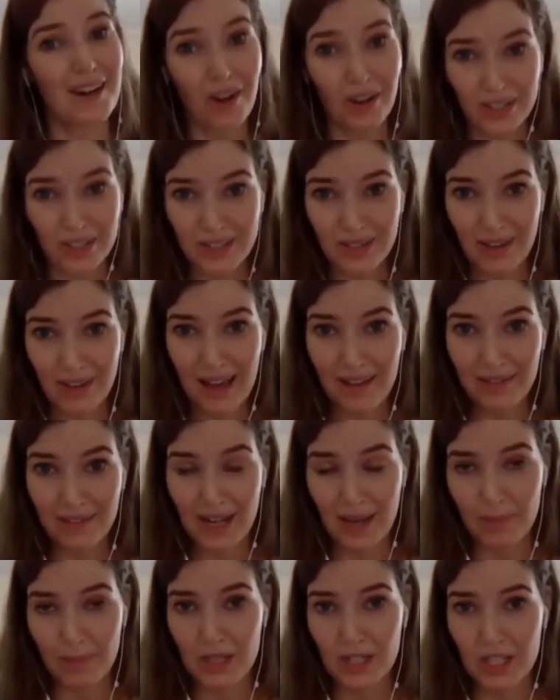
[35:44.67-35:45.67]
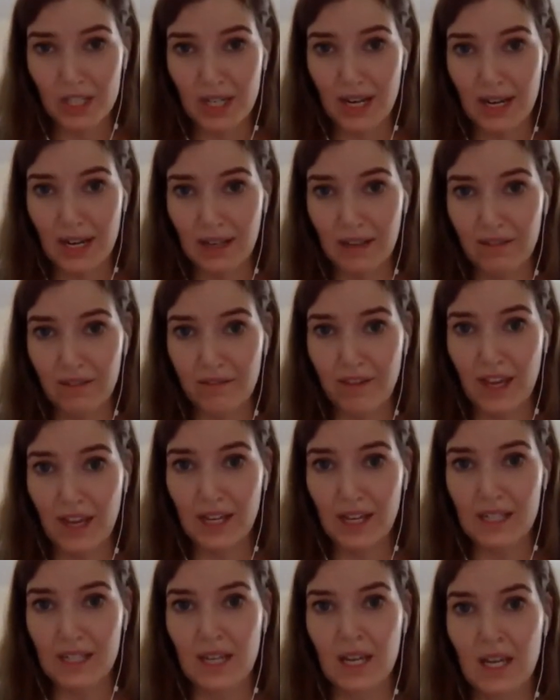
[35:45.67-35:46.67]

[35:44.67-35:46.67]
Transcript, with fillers: also have an epigenetic effect.